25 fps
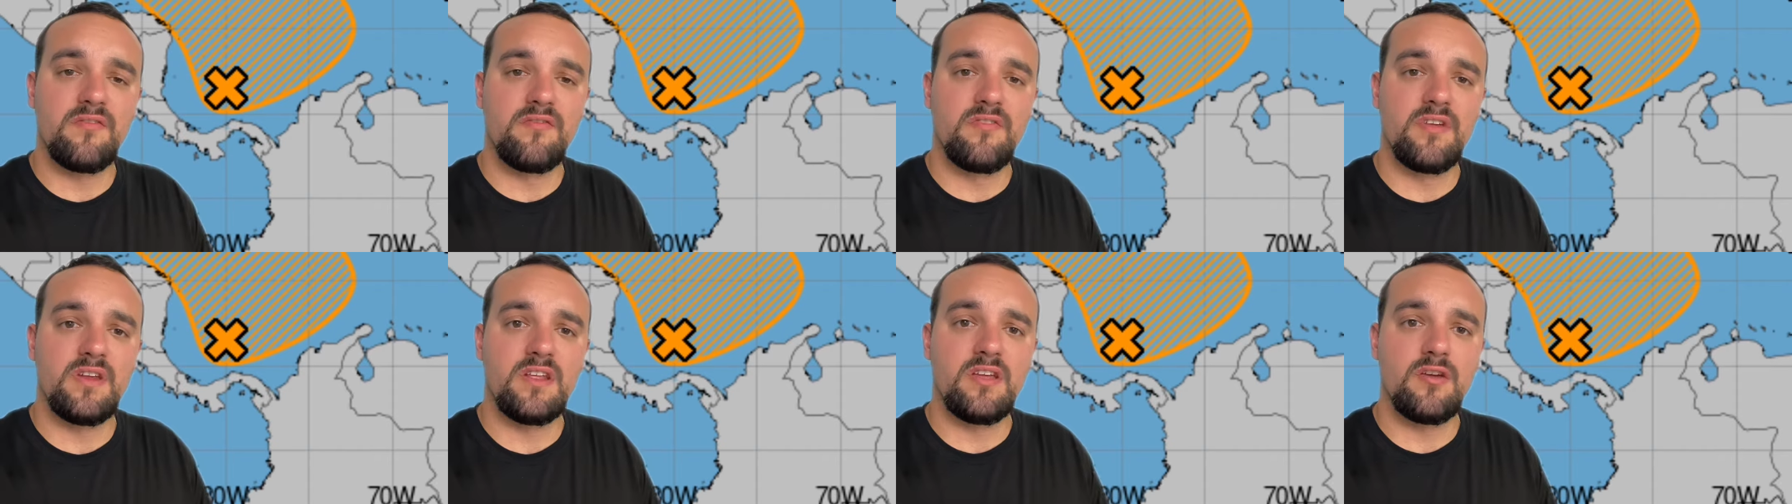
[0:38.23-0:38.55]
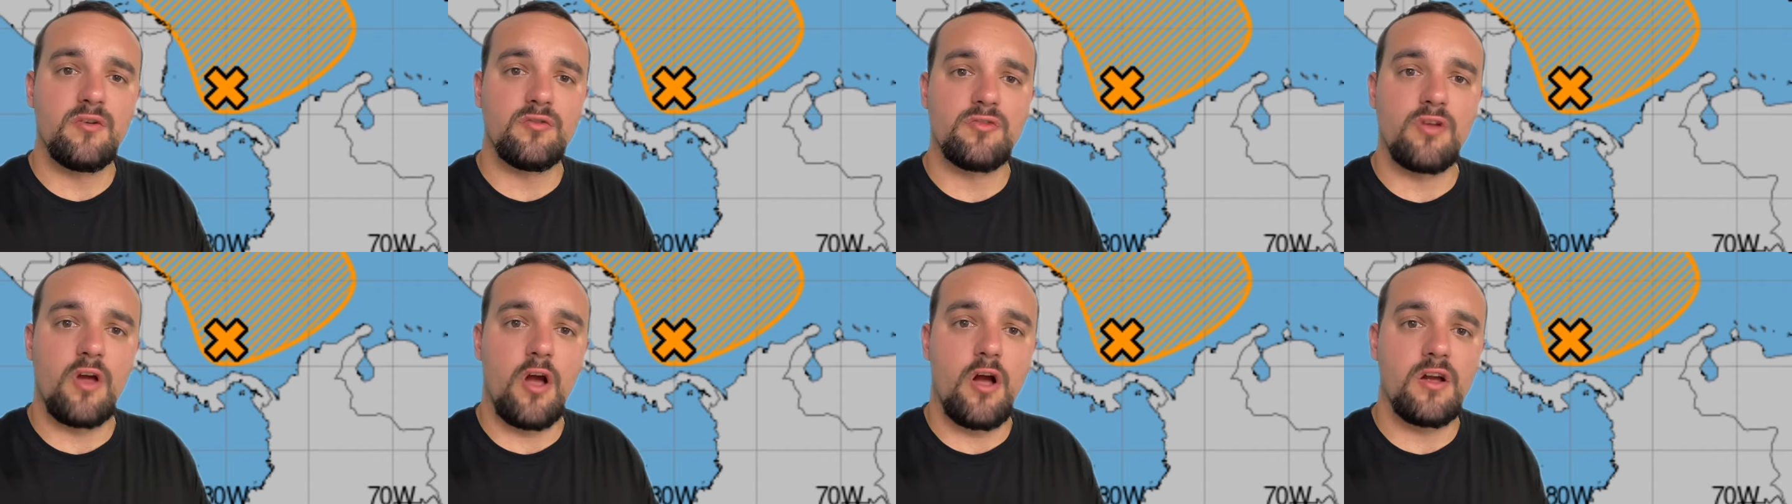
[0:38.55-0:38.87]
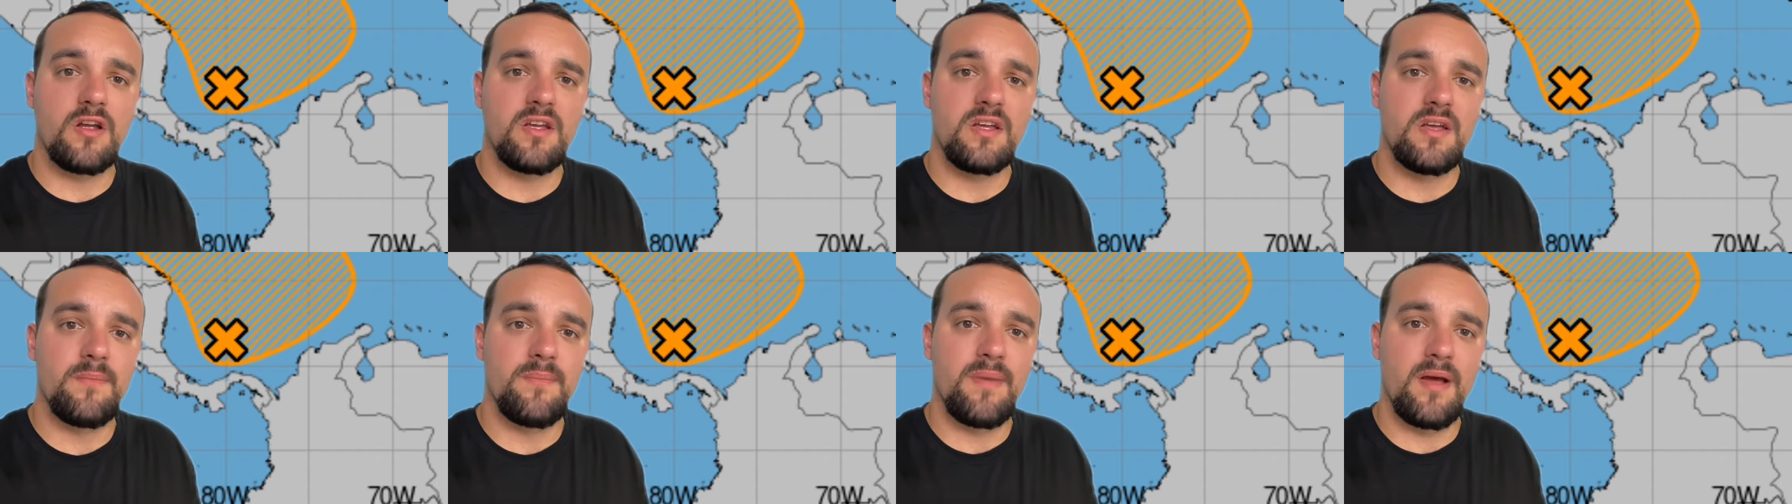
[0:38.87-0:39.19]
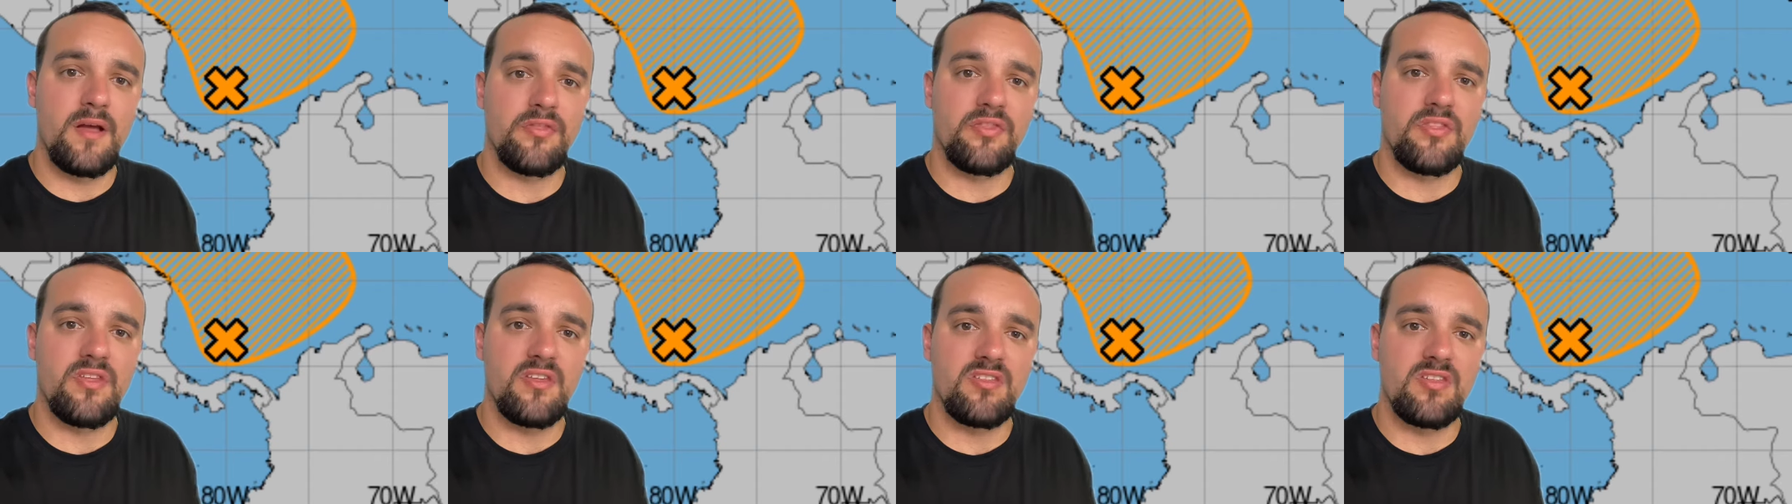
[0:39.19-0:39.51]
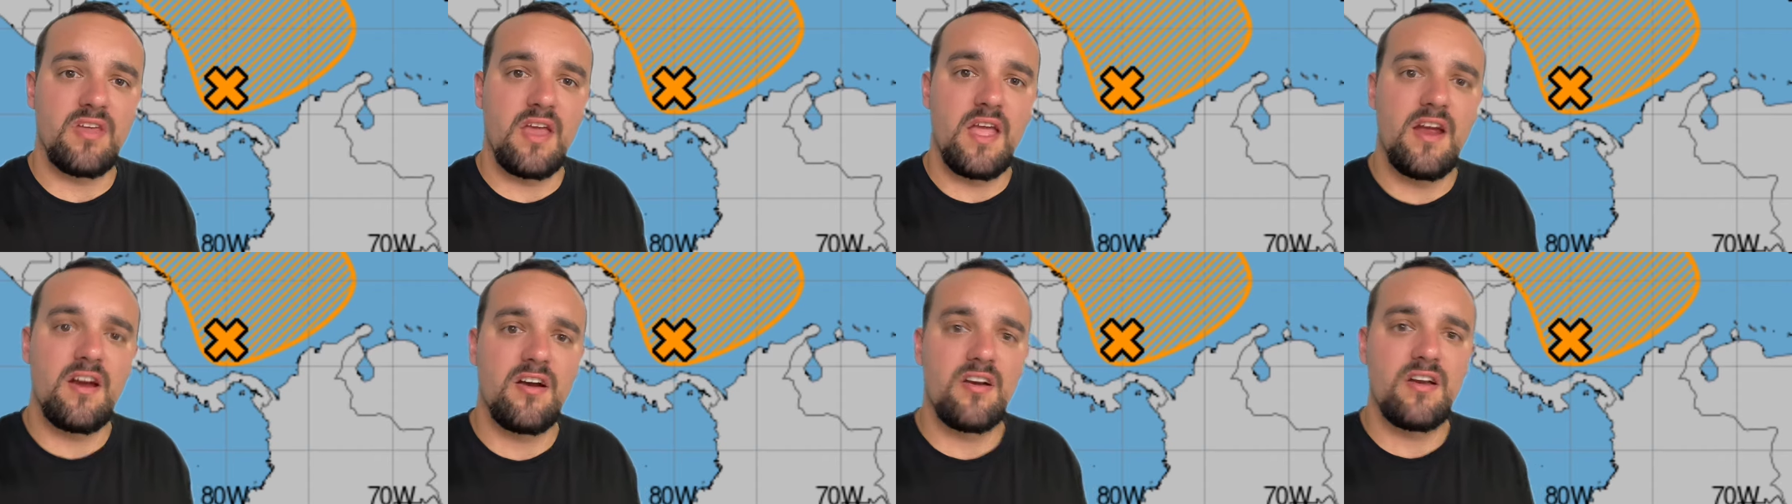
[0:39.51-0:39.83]
a video talking about
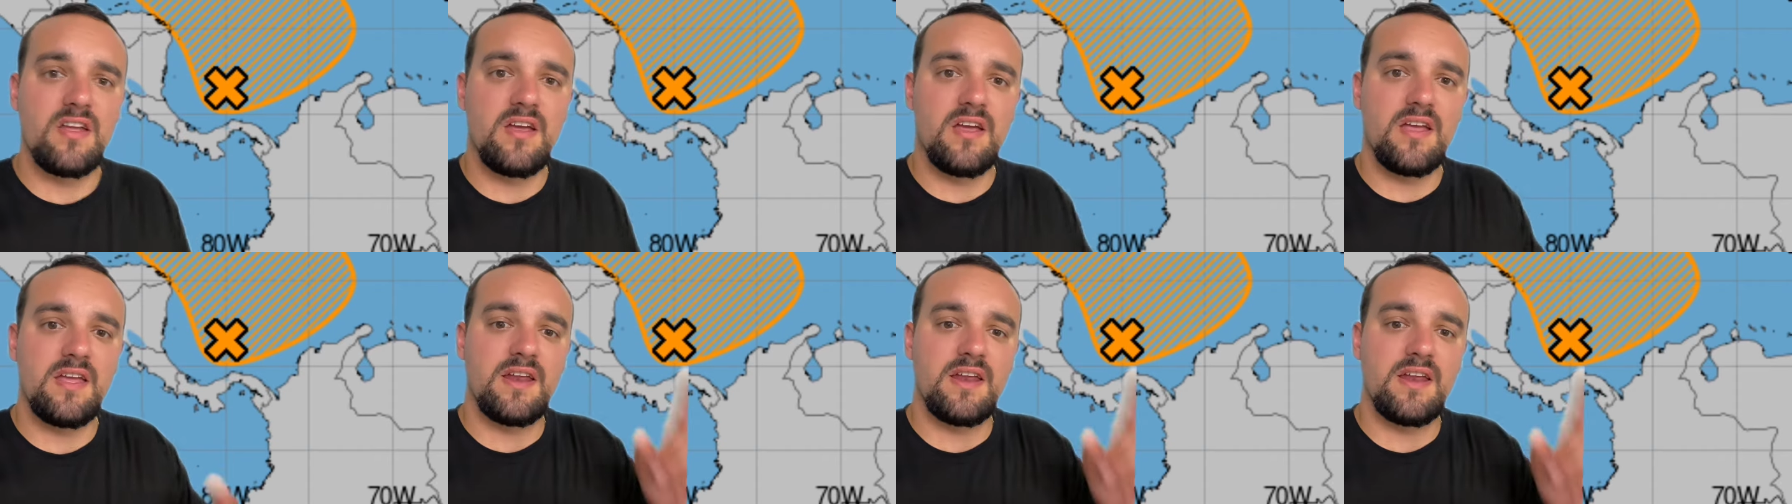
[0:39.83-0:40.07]
this area,